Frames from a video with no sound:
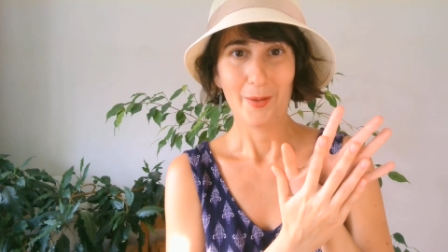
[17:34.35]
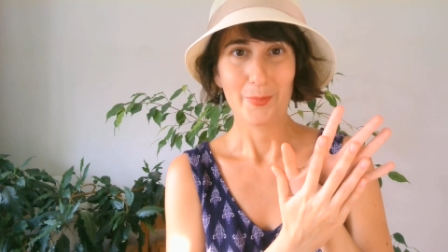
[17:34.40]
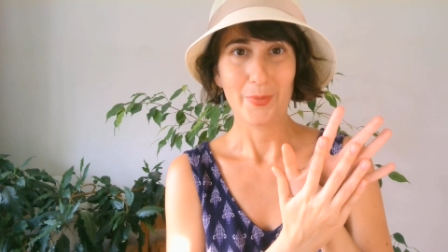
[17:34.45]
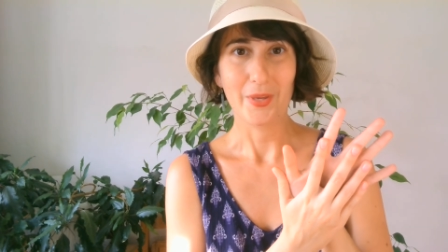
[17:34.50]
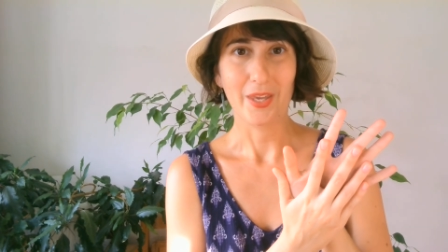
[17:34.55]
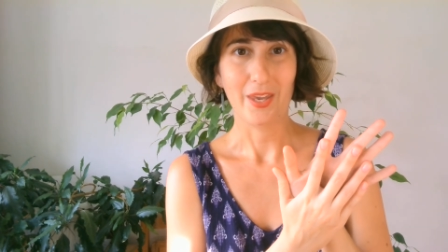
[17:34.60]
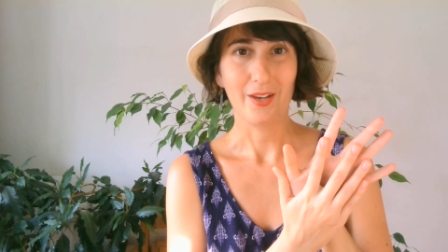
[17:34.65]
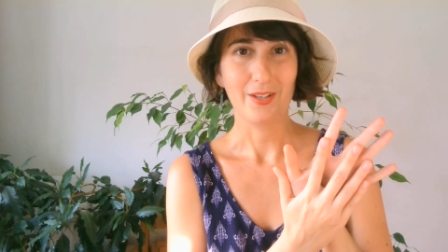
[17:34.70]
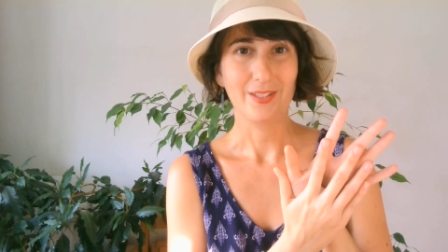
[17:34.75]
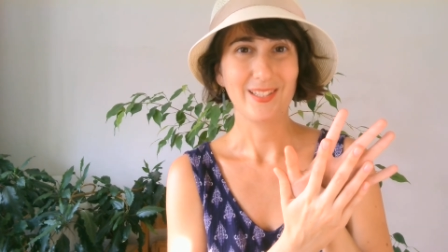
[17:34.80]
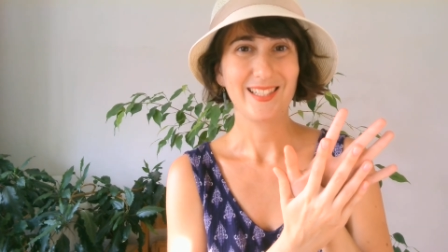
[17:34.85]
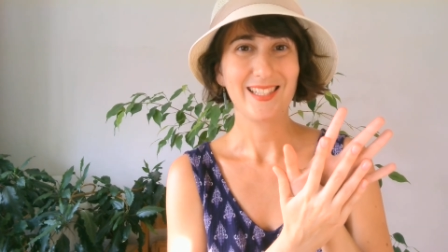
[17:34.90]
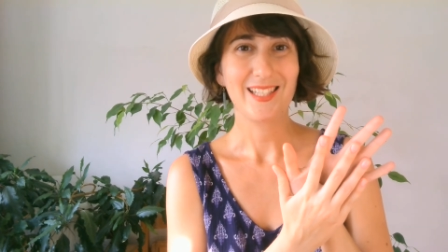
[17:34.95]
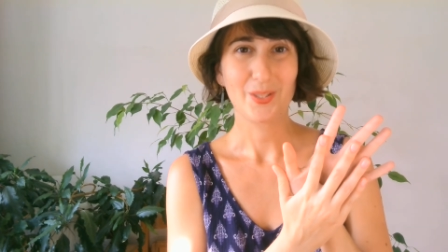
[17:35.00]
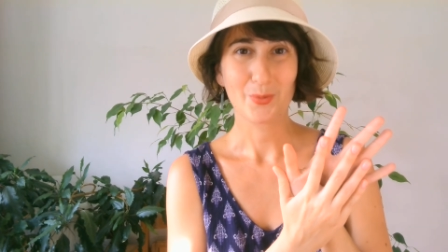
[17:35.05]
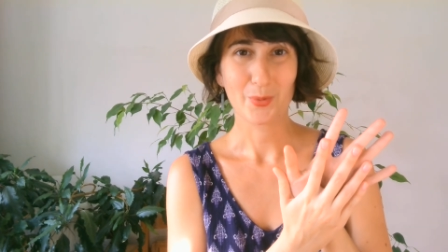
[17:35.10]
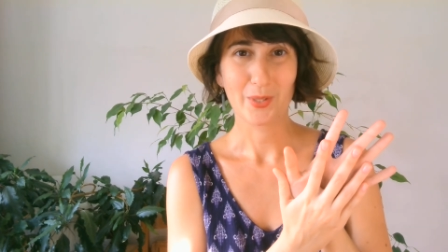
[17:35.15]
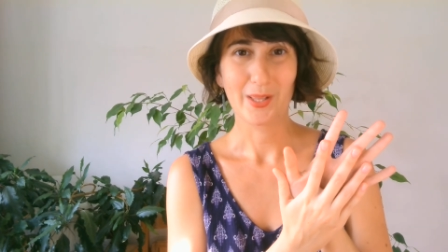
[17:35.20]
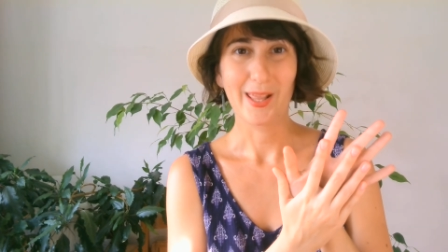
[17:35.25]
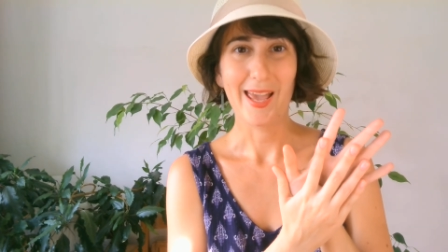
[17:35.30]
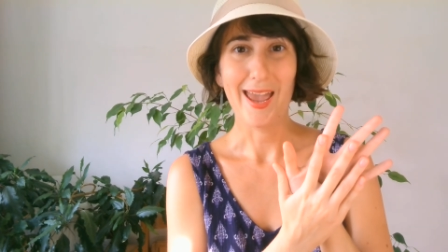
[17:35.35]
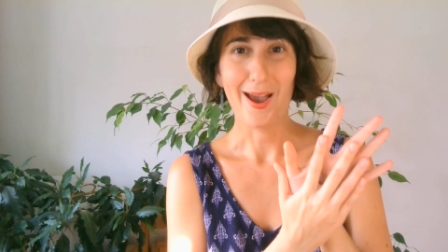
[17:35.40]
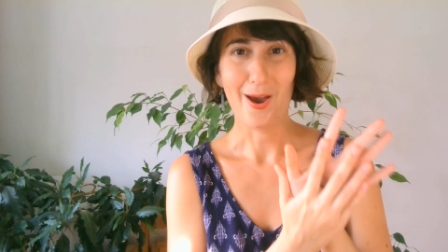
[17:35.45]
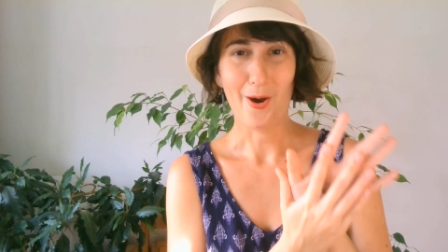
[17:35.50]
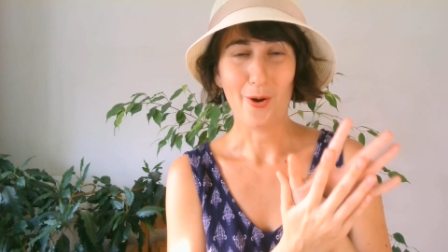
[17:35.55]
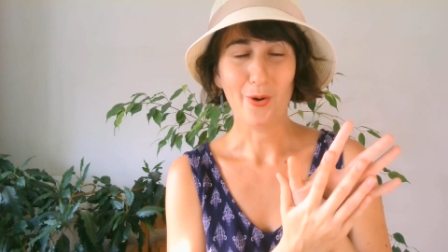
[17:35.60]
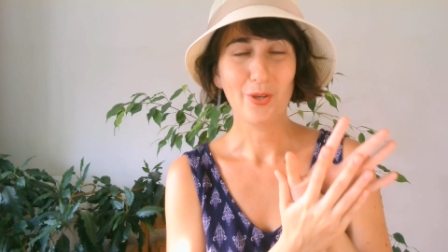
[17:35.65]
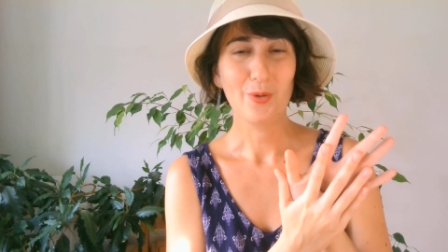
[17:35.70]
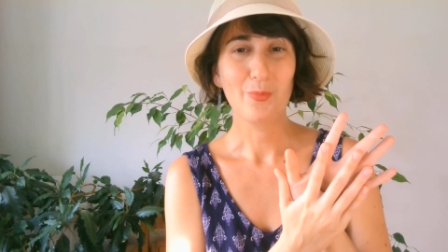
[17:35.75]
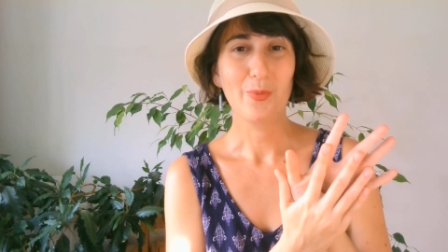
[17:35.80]
because it will
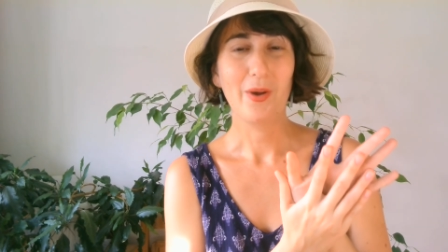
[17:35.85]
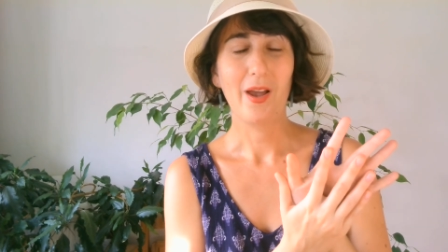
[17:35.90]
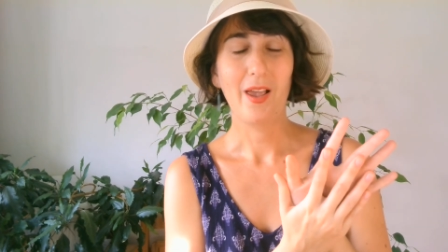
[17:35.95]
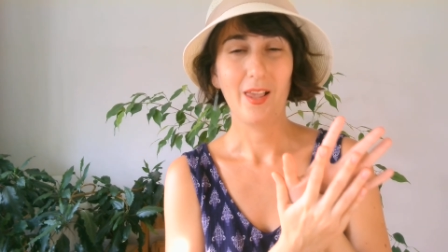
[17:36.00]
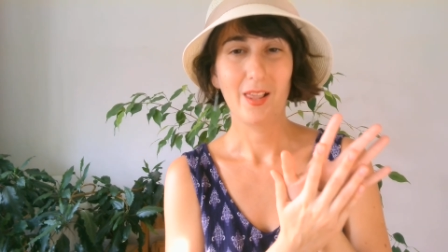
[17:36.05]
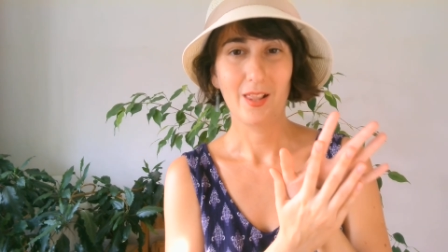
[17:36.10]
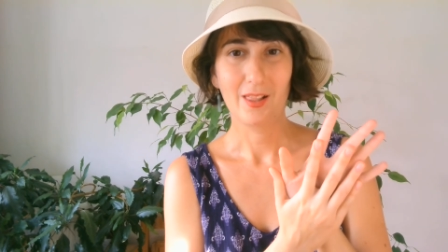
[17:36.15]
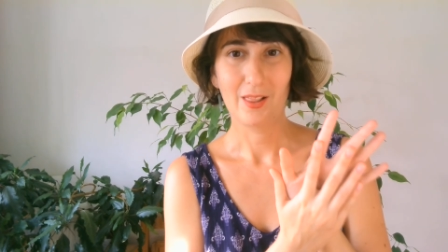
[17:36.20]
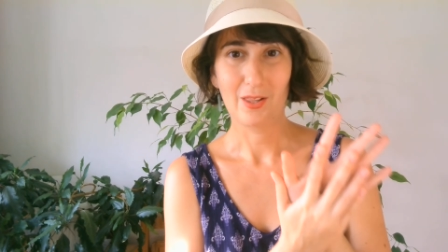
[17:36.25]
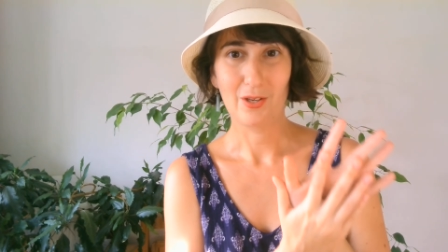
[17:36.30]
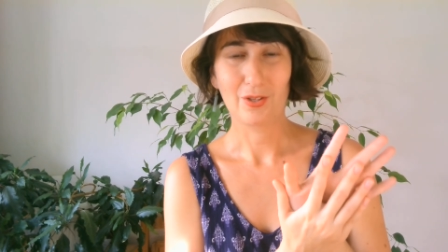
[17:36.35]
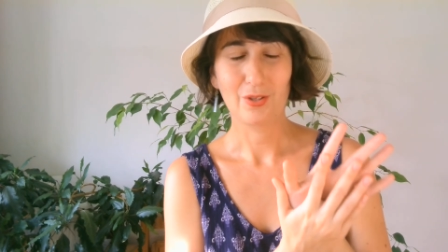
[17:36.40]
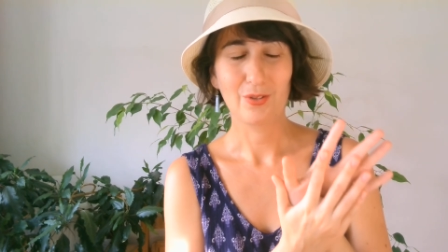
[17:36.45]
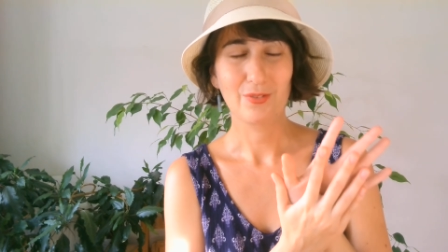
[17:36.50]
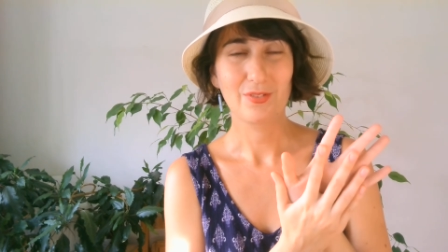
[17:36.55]
occupy a lot